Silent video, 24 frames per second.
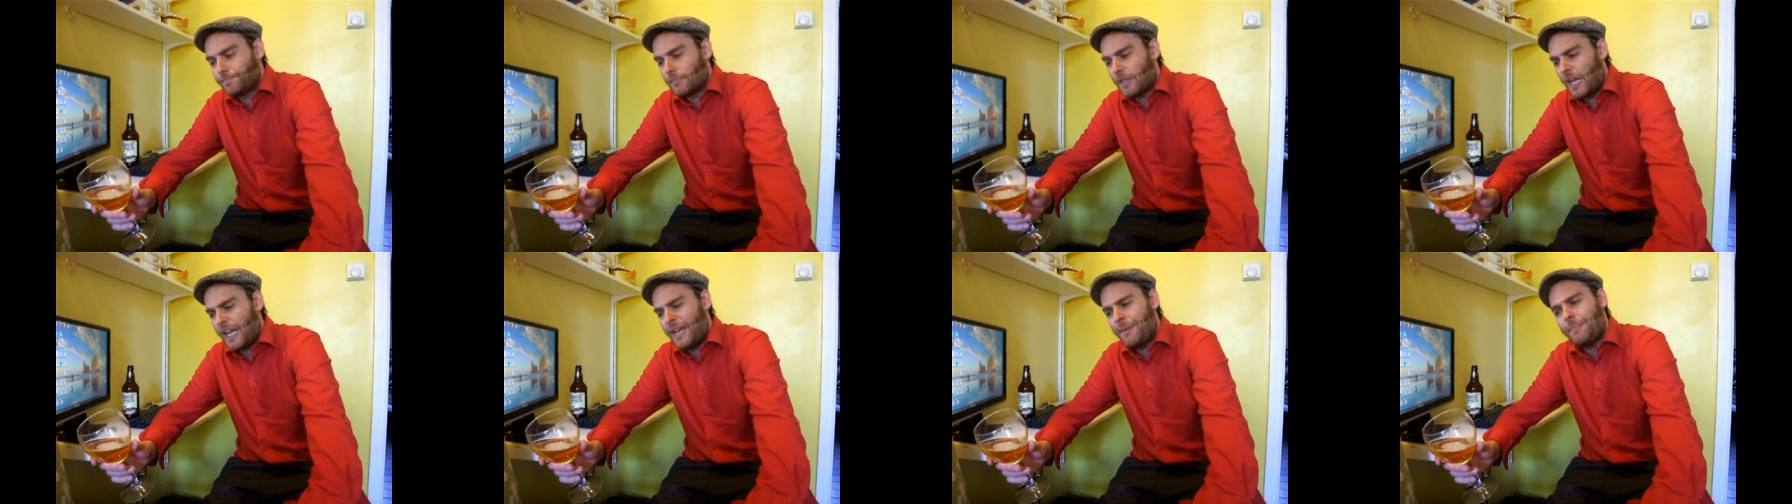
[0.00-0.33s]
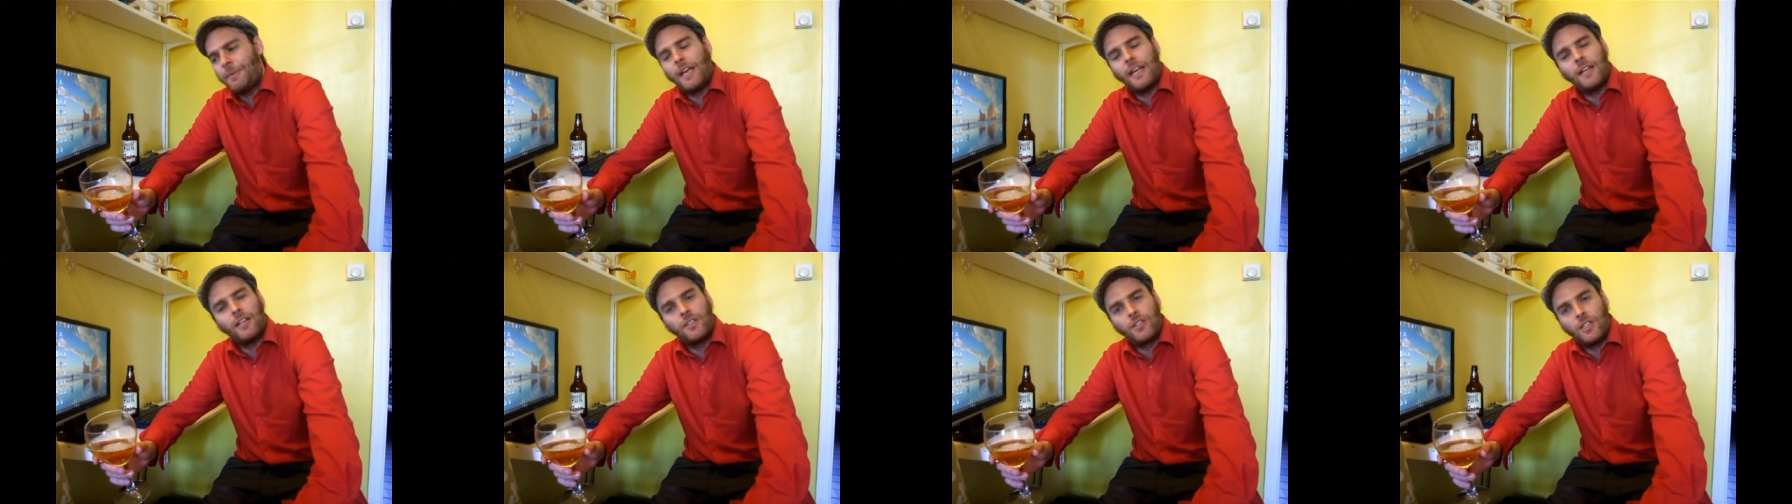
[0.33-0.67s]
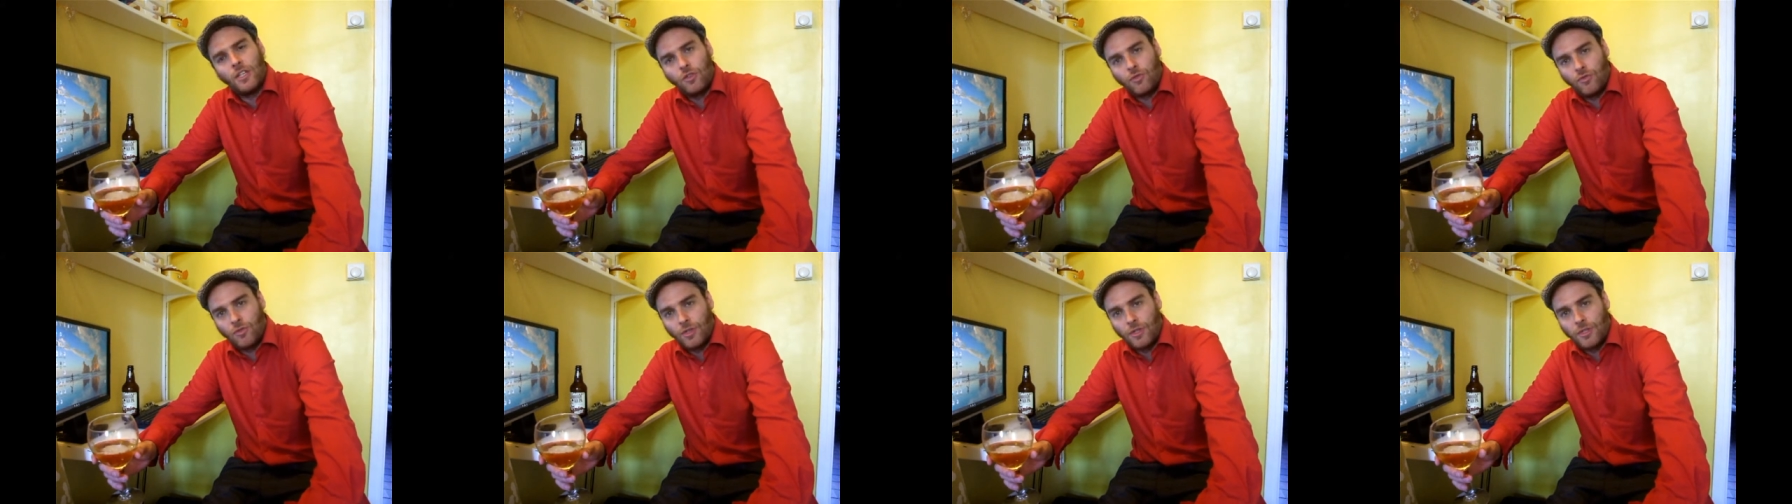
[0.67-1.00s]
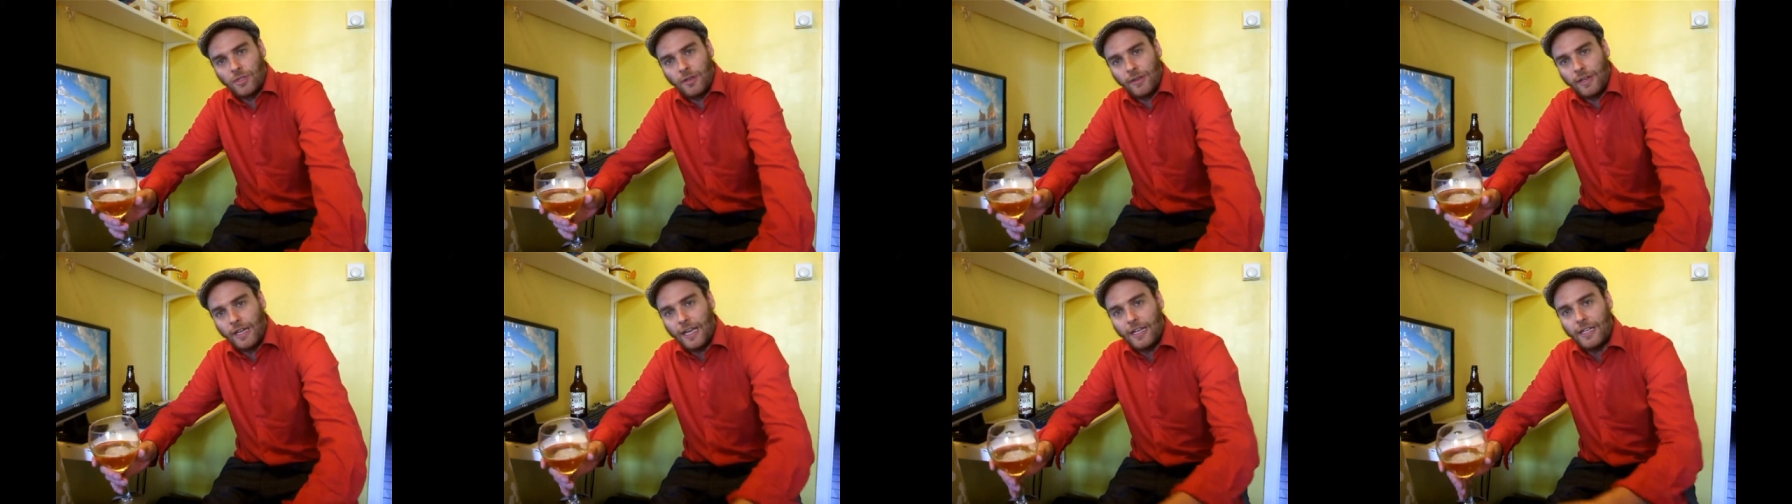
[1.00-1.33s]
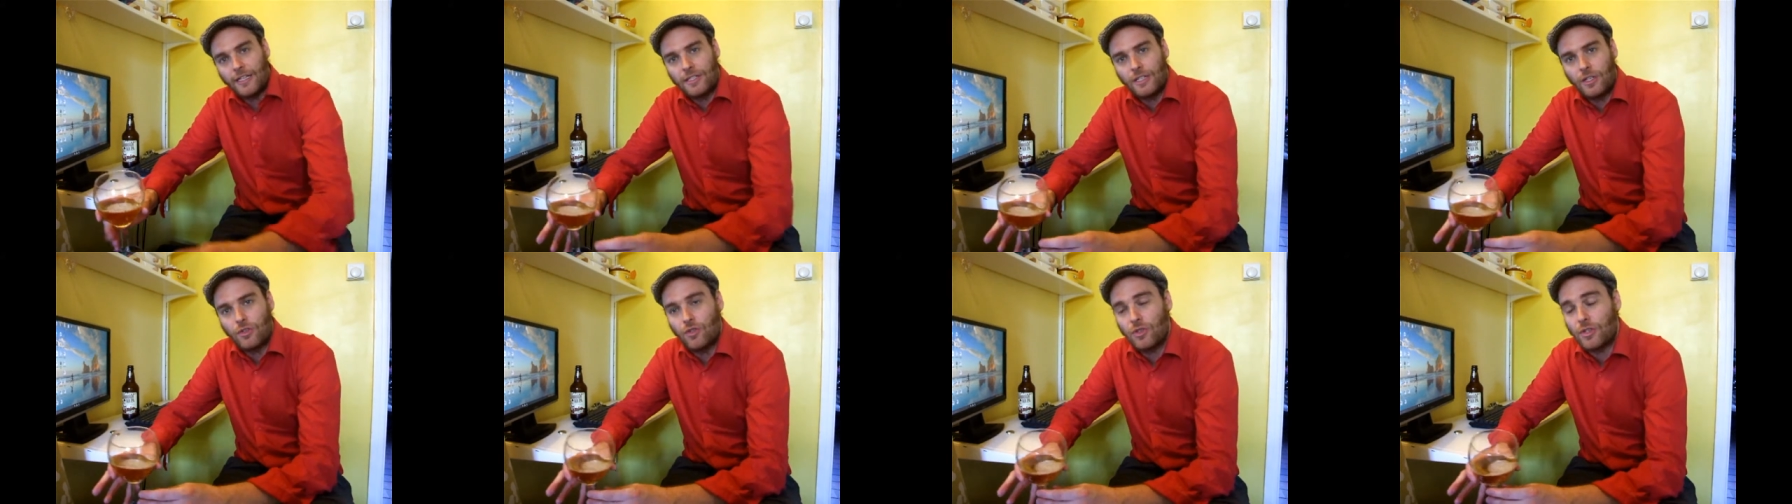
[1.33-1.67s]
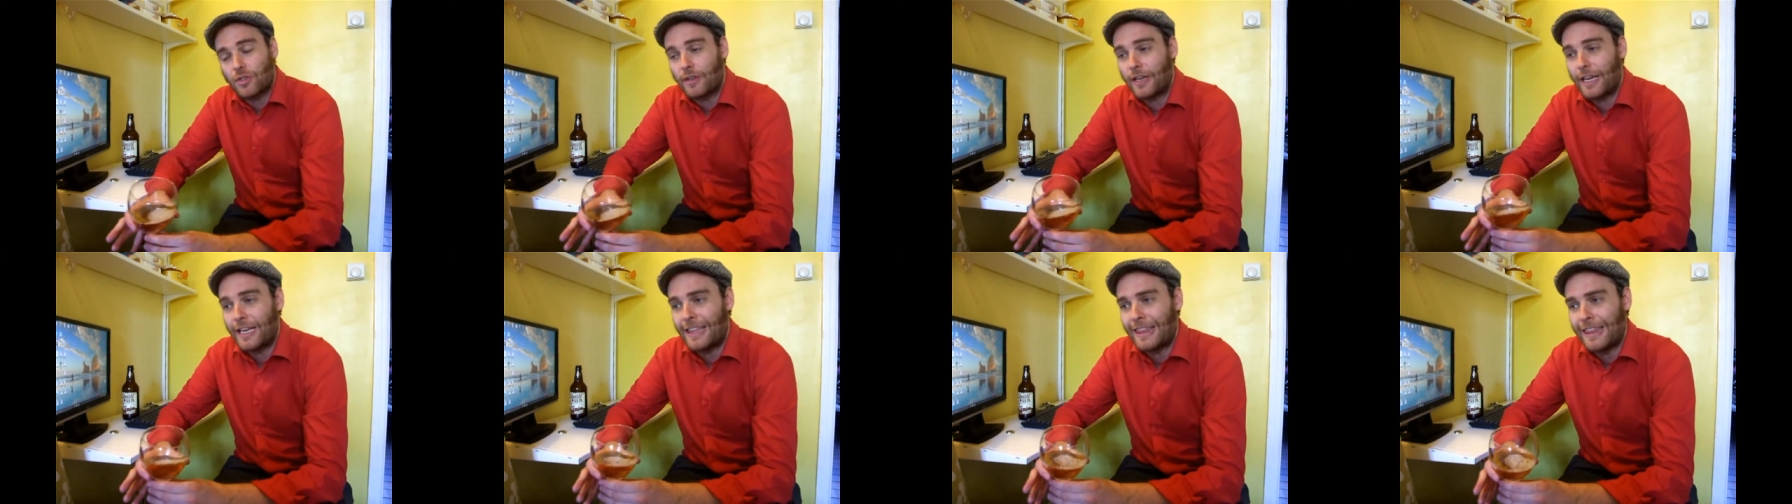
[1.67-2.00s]
I am getting citrus. I'm getting citrus,
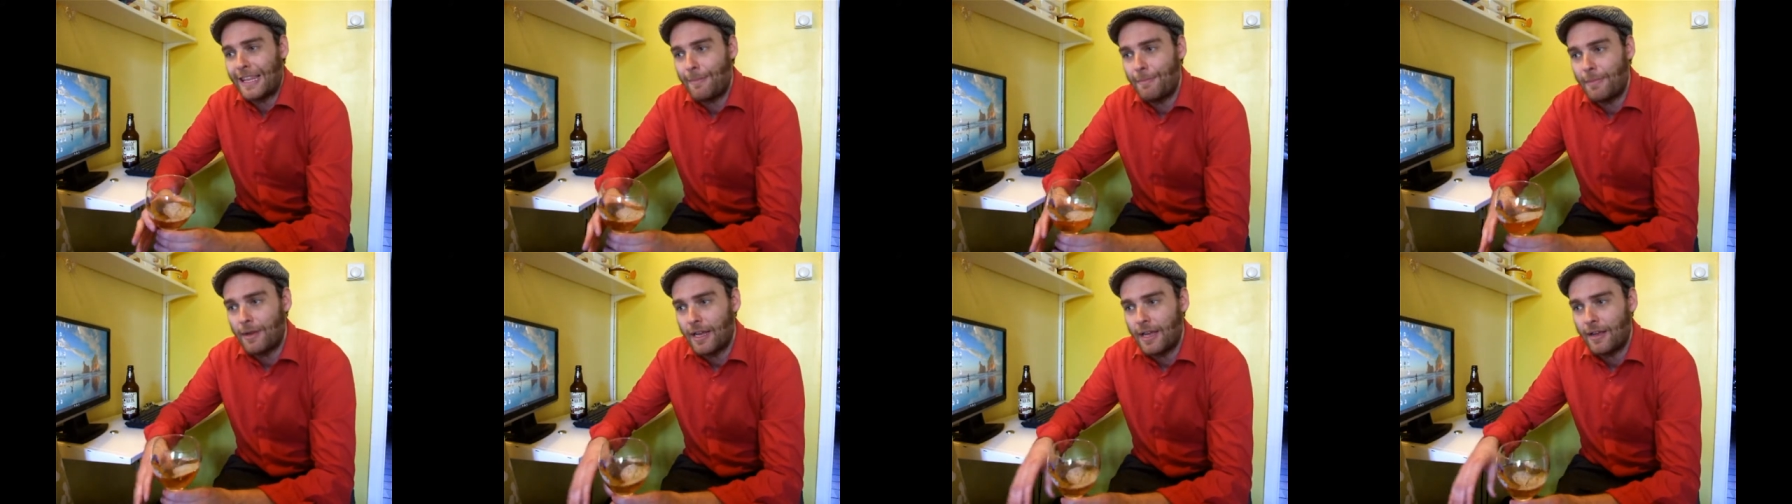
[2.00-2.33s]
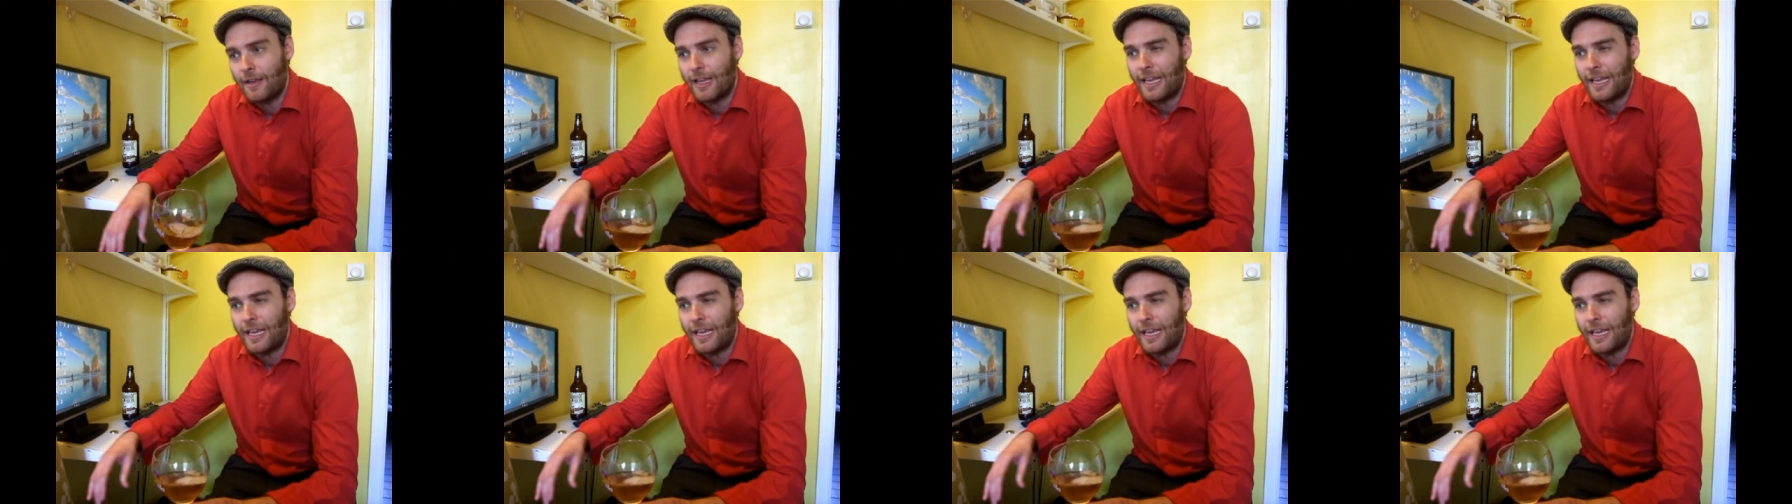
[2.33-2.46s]
I'm getting lemonade,